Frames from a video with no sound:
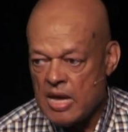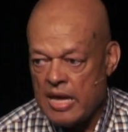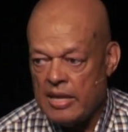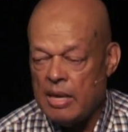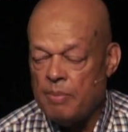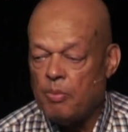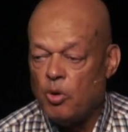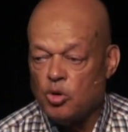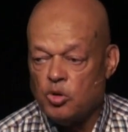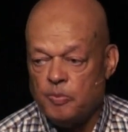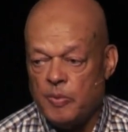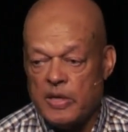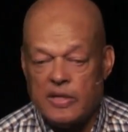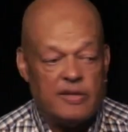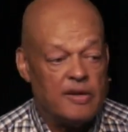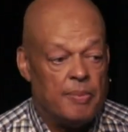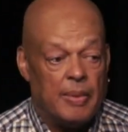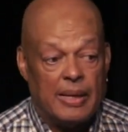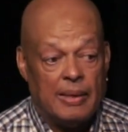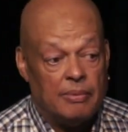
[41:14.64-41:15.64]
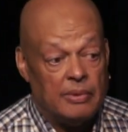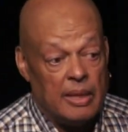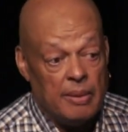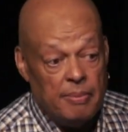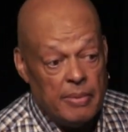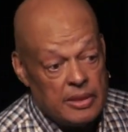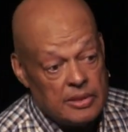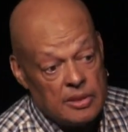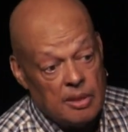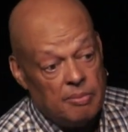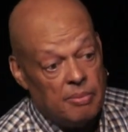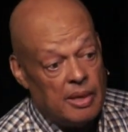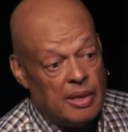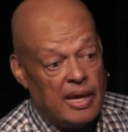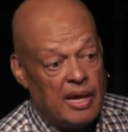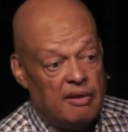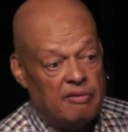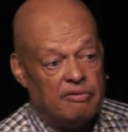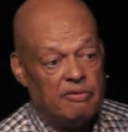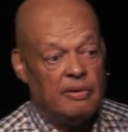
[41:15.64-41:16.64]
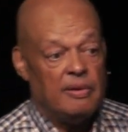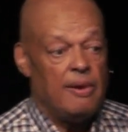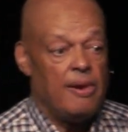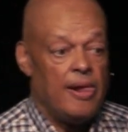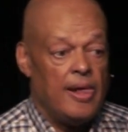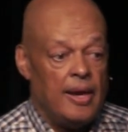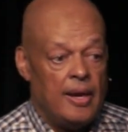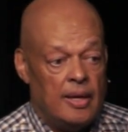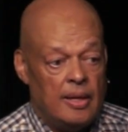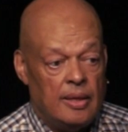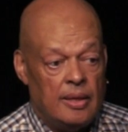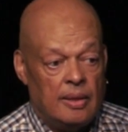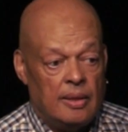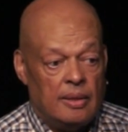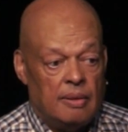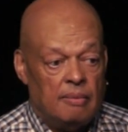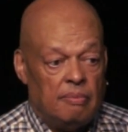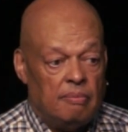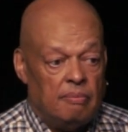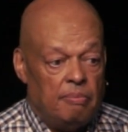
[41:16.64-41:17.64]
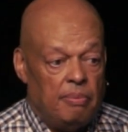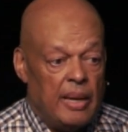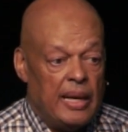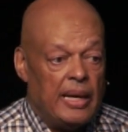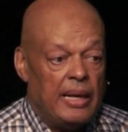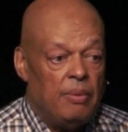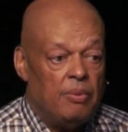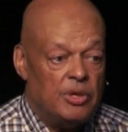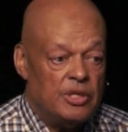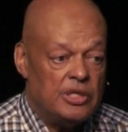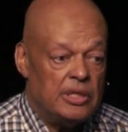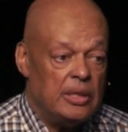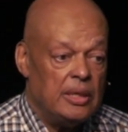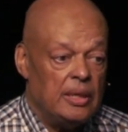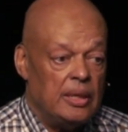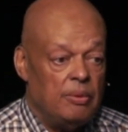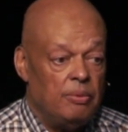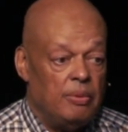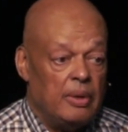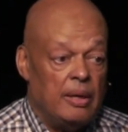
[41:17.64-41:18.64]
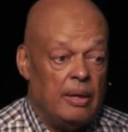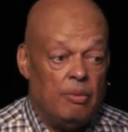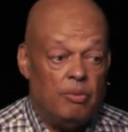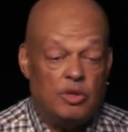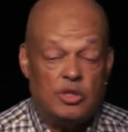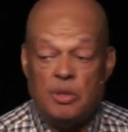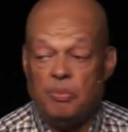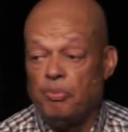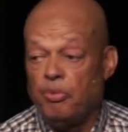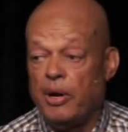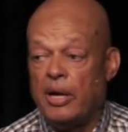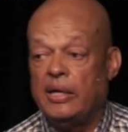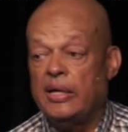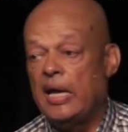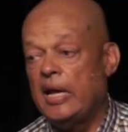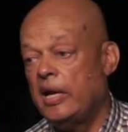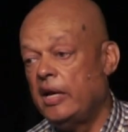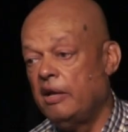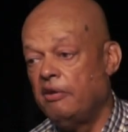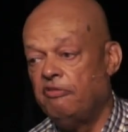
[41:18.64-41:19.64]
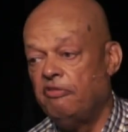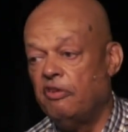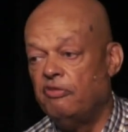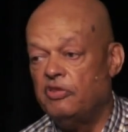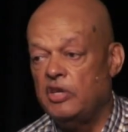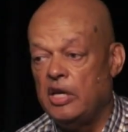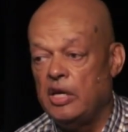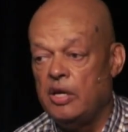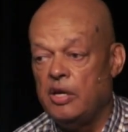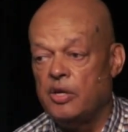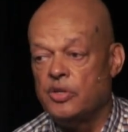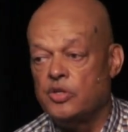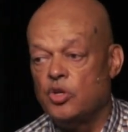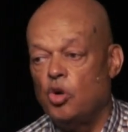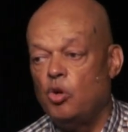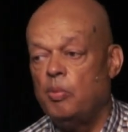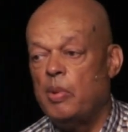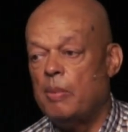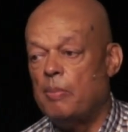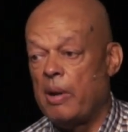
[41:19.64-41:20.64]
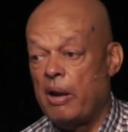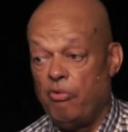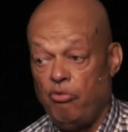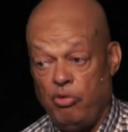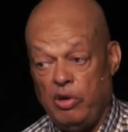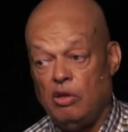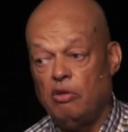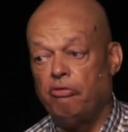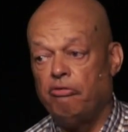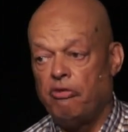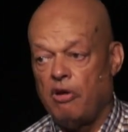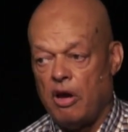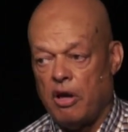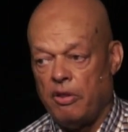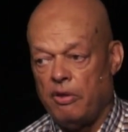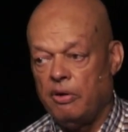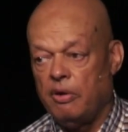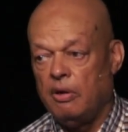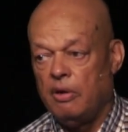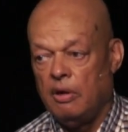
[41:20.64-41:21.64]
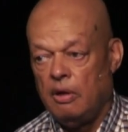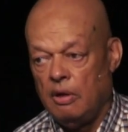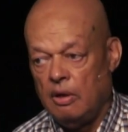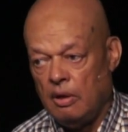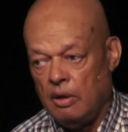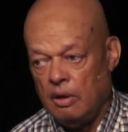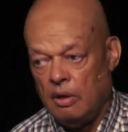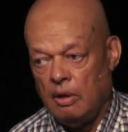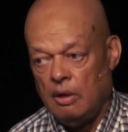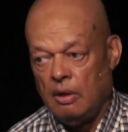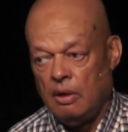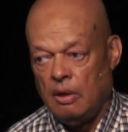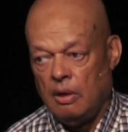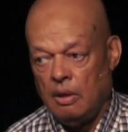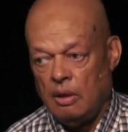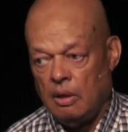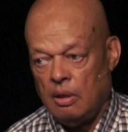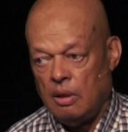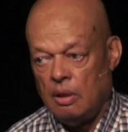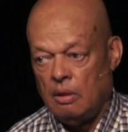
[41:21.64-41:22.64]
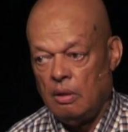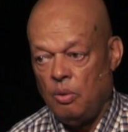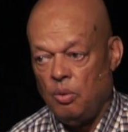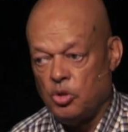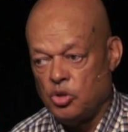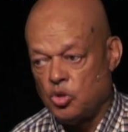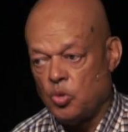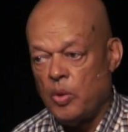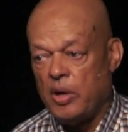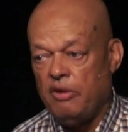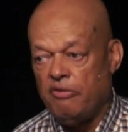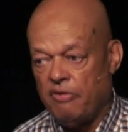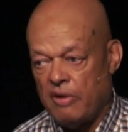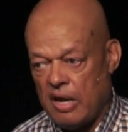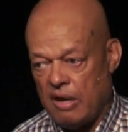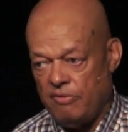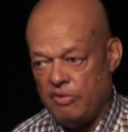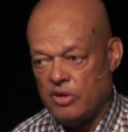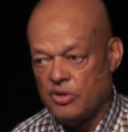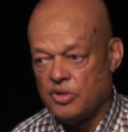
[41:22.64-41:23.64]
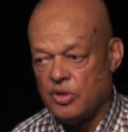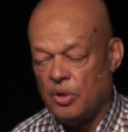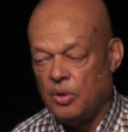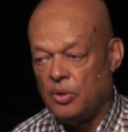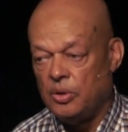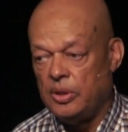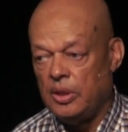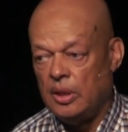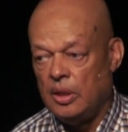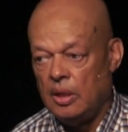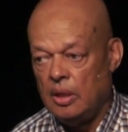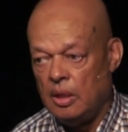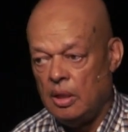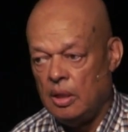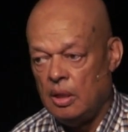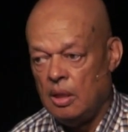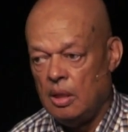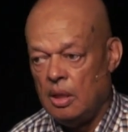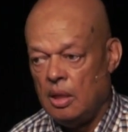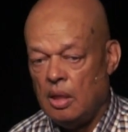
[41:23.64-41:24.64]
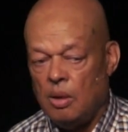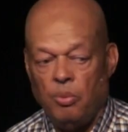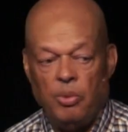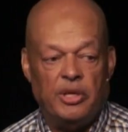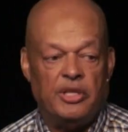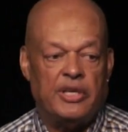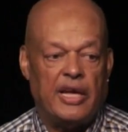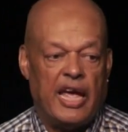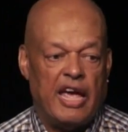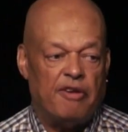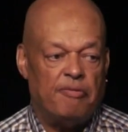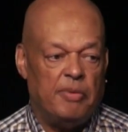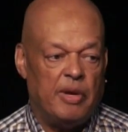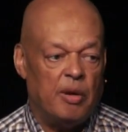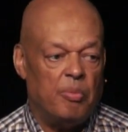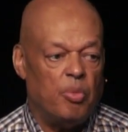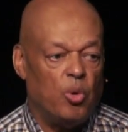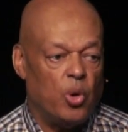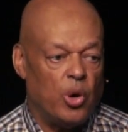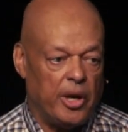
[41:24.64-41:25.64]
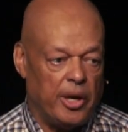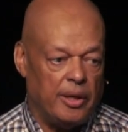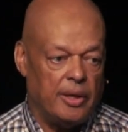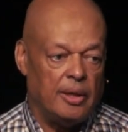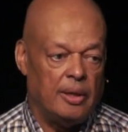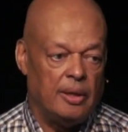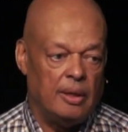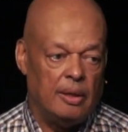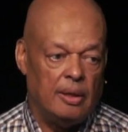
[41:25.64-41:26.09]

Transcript: And they both messed up my life. Betty, when she was impregnated at 15 years old by my real father, who was 25 years old, went to have me aborted.